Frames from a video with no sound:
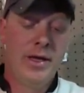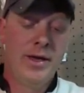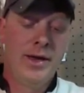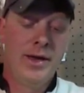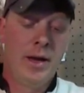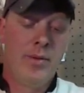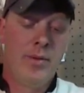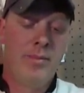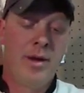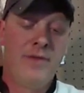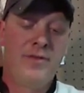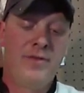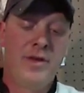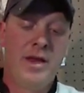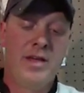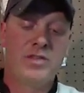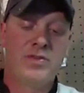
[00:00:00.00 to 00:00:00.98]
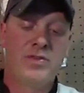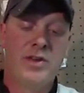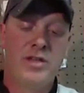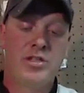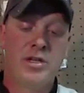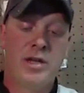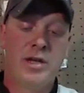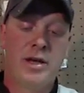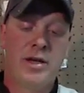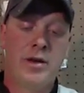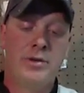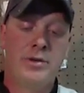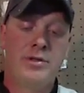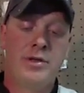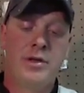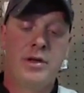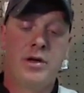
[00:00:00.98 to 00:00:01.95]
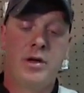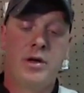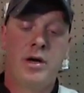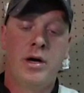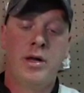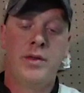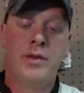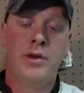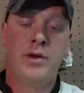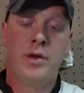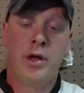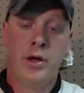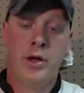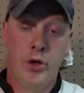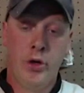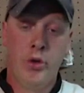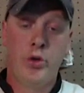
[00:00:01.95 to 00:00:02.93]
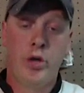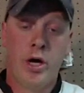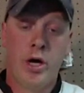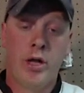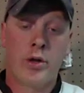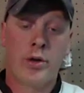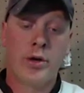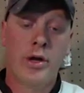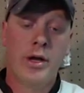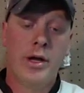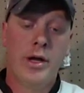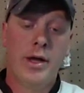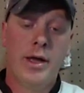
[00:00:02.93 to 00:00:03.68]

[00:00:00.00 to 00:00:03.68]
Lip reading: Now with my finesse fishing, I go to a new color